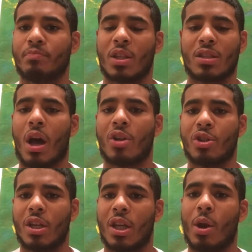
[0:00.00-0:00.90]

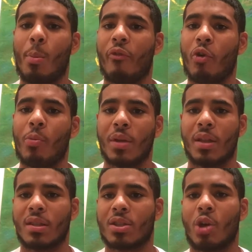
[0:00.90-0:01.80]
misogyny, and homophobia
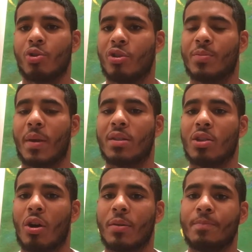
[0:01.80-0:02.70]
this country is based on.